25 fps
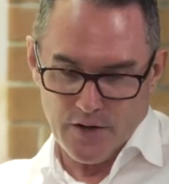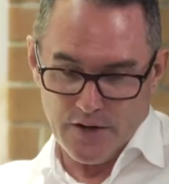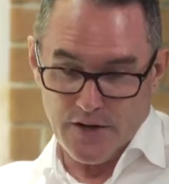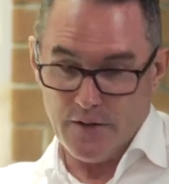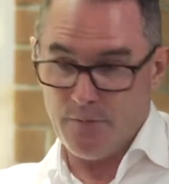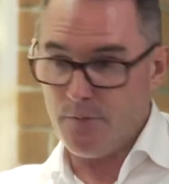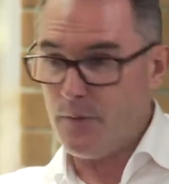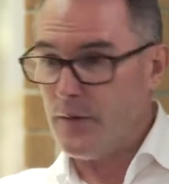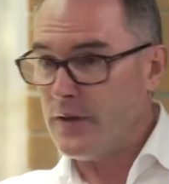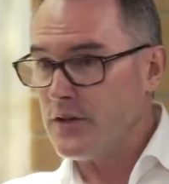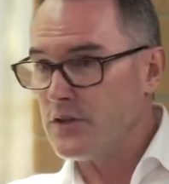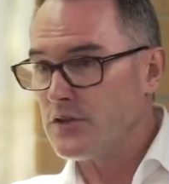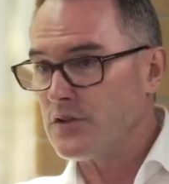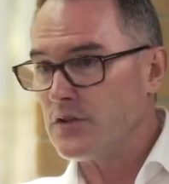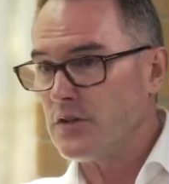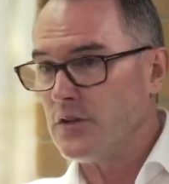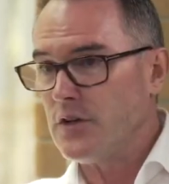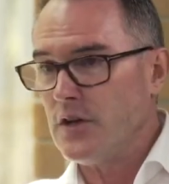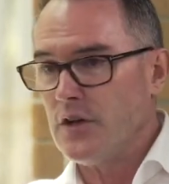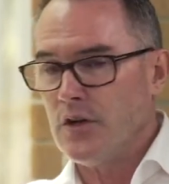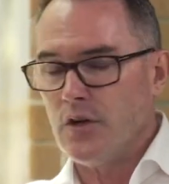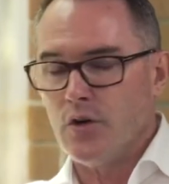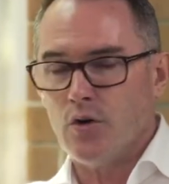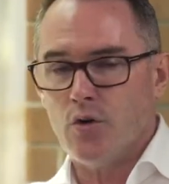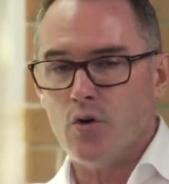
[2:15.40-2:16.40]
Netflix,
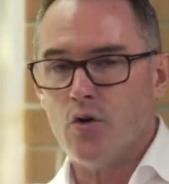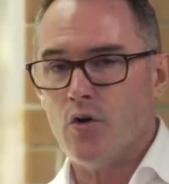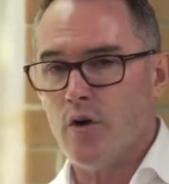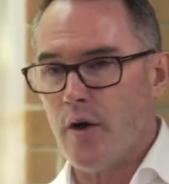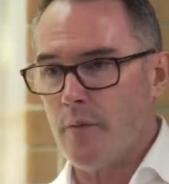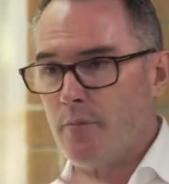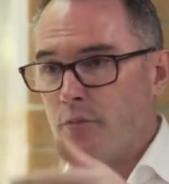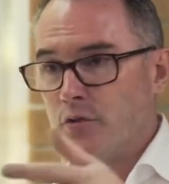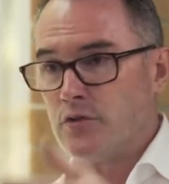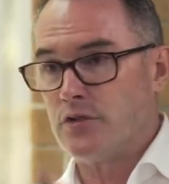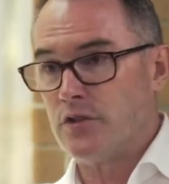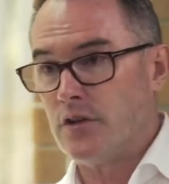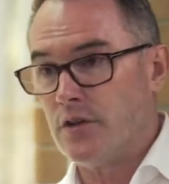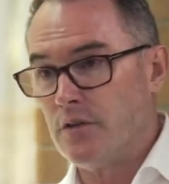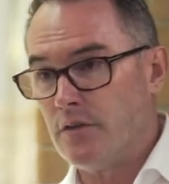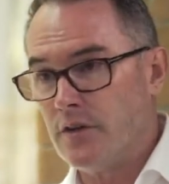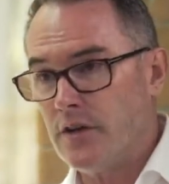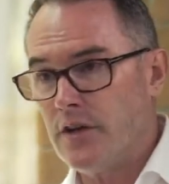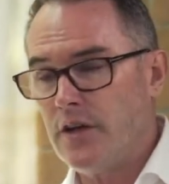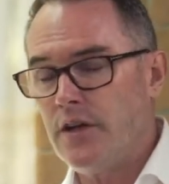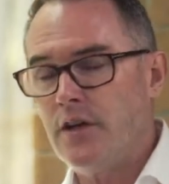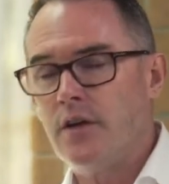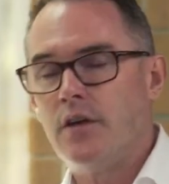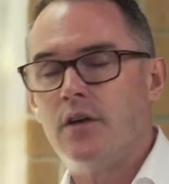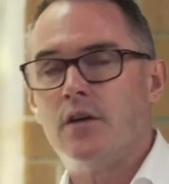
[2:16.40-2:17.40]
yep, or Apple
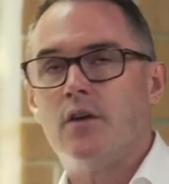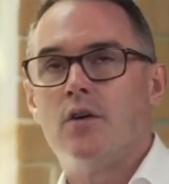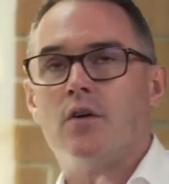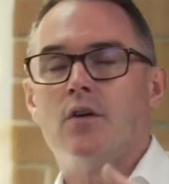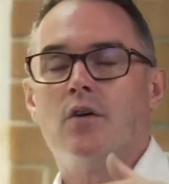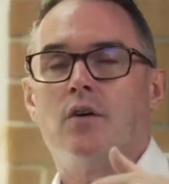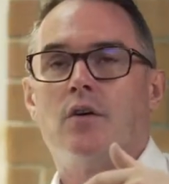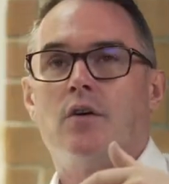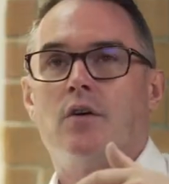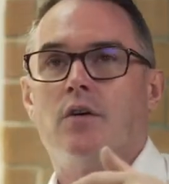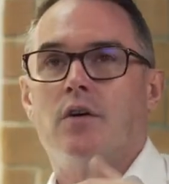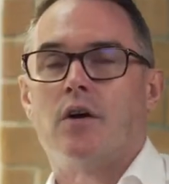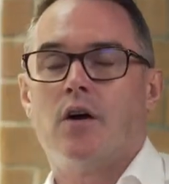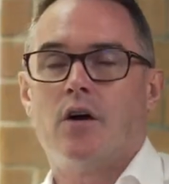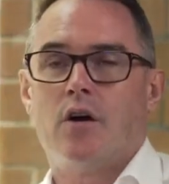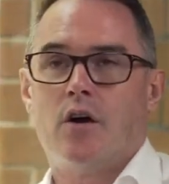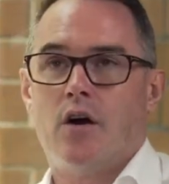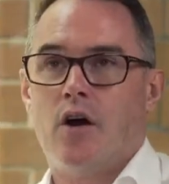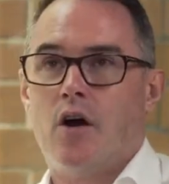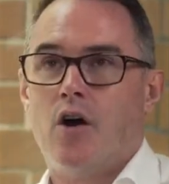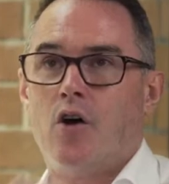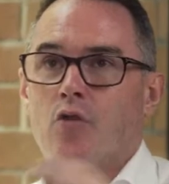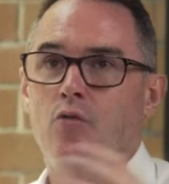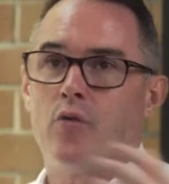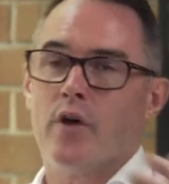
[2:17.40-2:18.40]
TV,
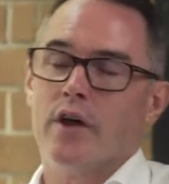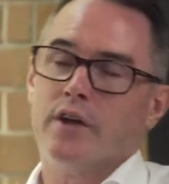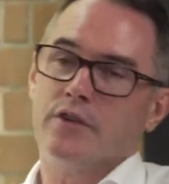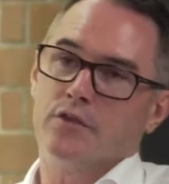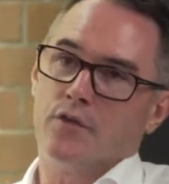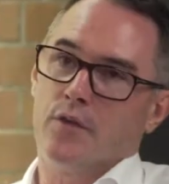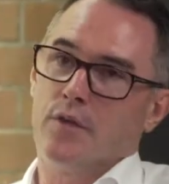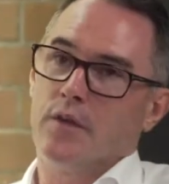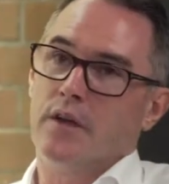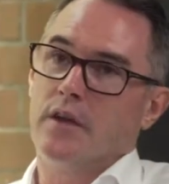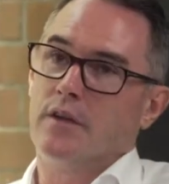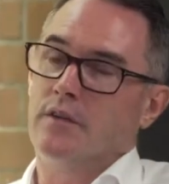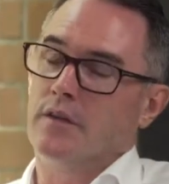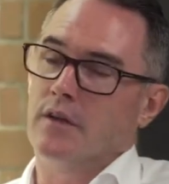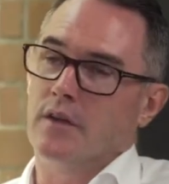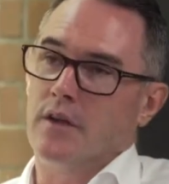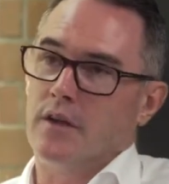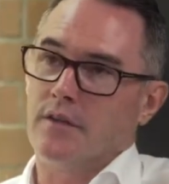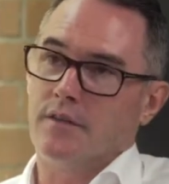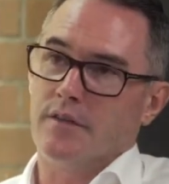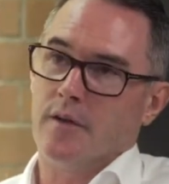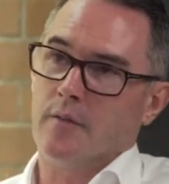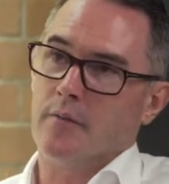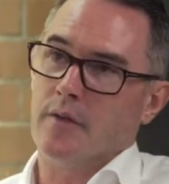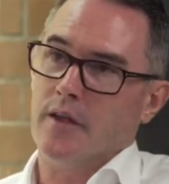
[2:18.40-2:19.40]
a whole range of things,
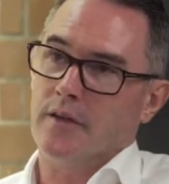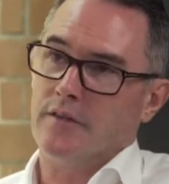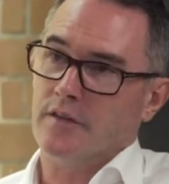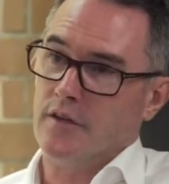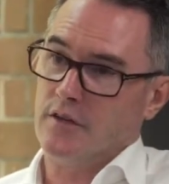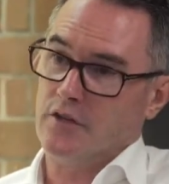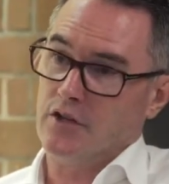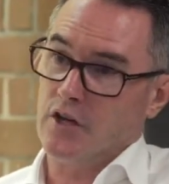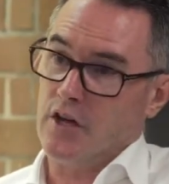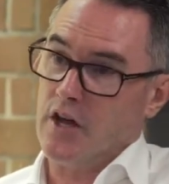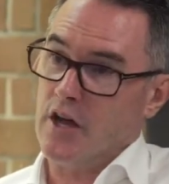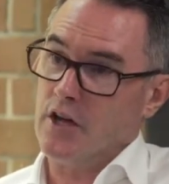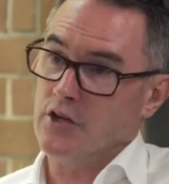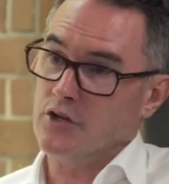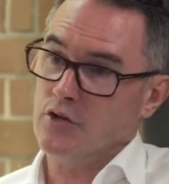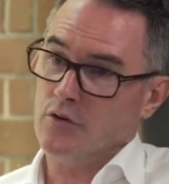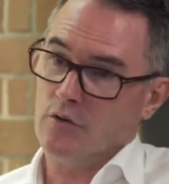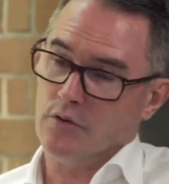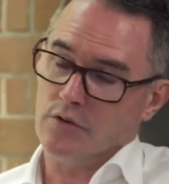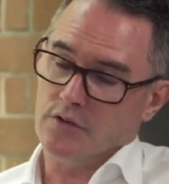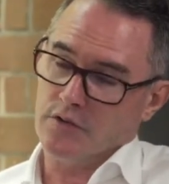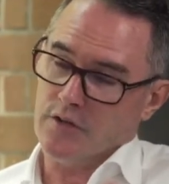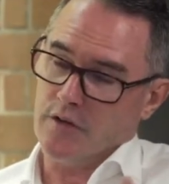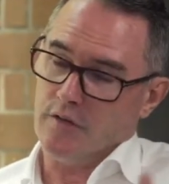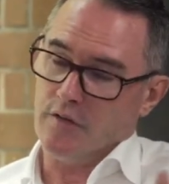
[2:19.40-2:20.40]
and some of that's
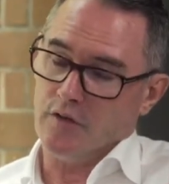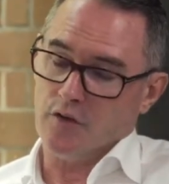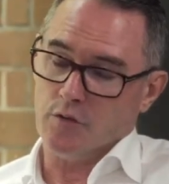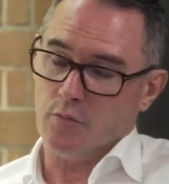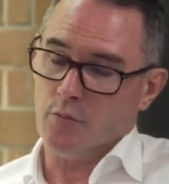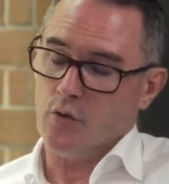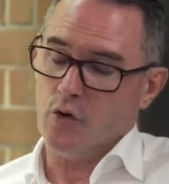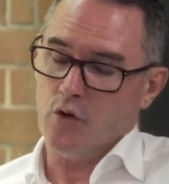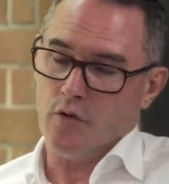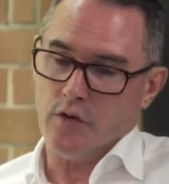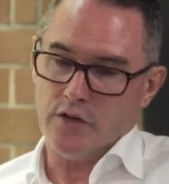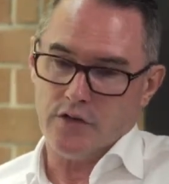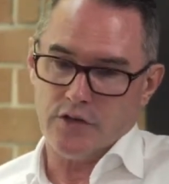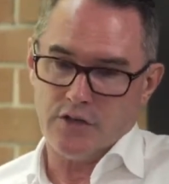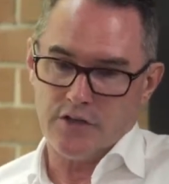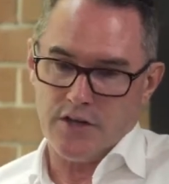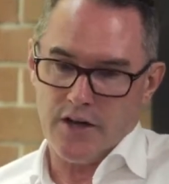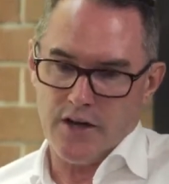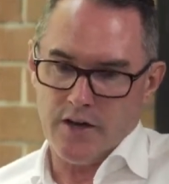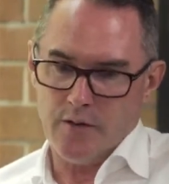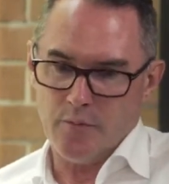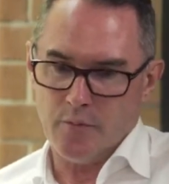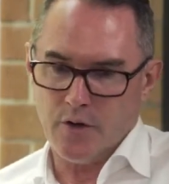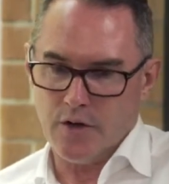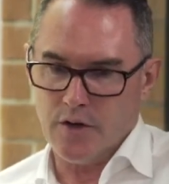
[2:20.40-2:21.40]
educational and some of it's pure
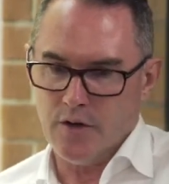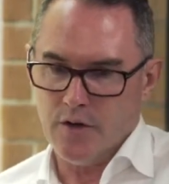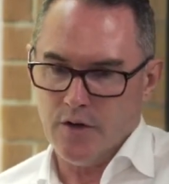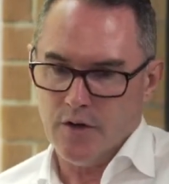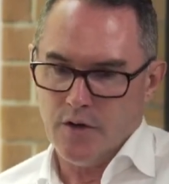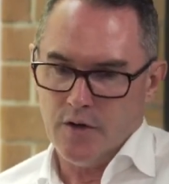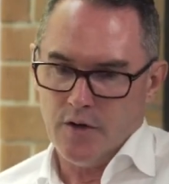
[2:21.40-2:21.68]
entertainment.